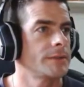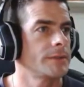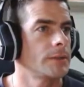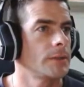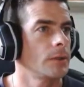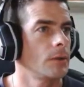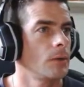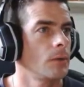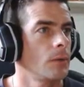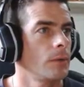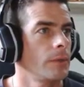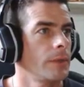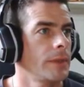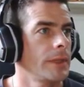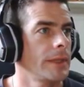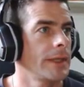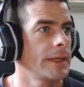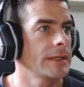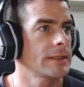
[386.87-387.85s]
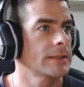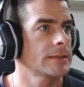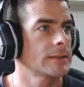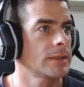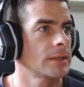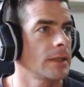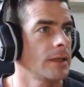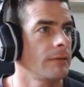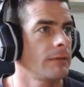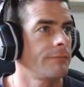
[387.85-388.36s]
so
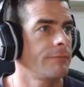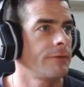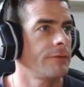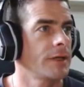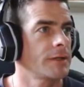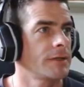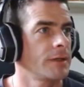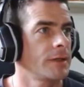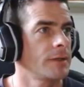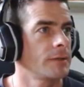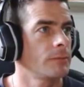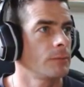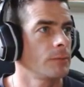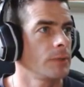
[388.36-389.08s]
next effect that